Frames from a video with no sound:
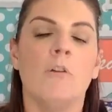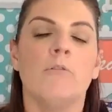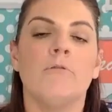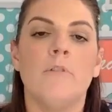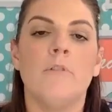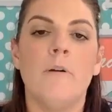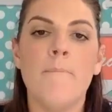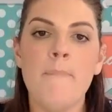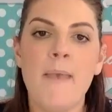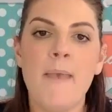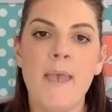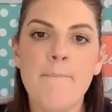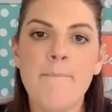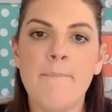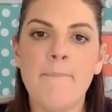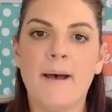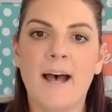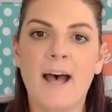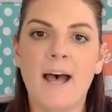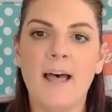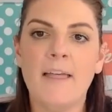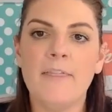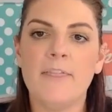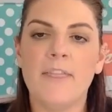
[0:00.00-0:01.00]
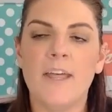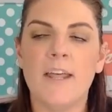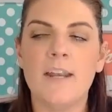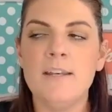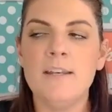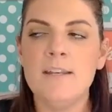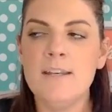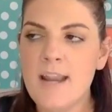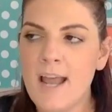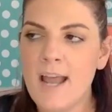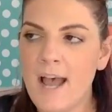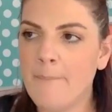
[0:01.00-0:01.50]
Remember, the
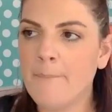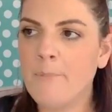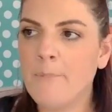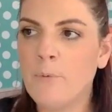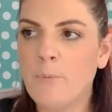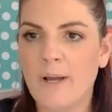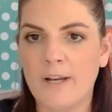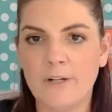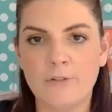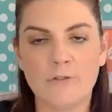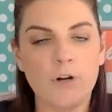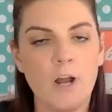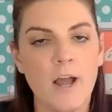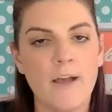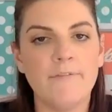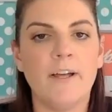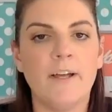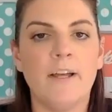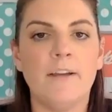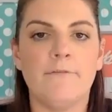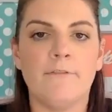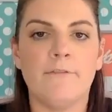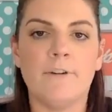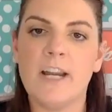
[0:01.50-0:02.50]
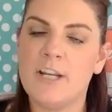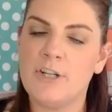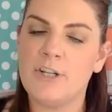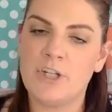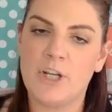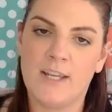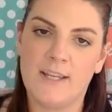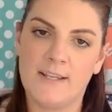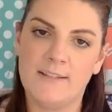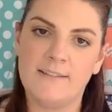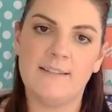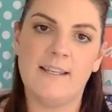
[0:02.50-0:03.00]
number one driver of
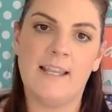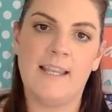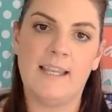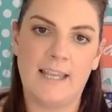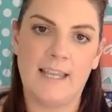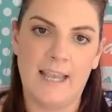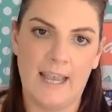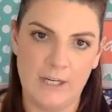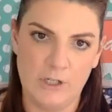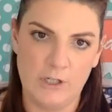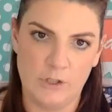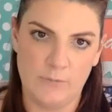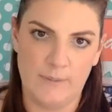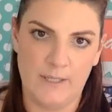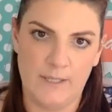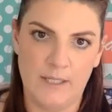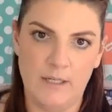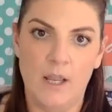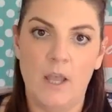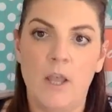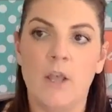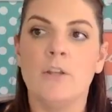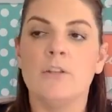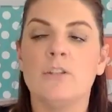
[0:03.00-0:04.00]
reach is engagement.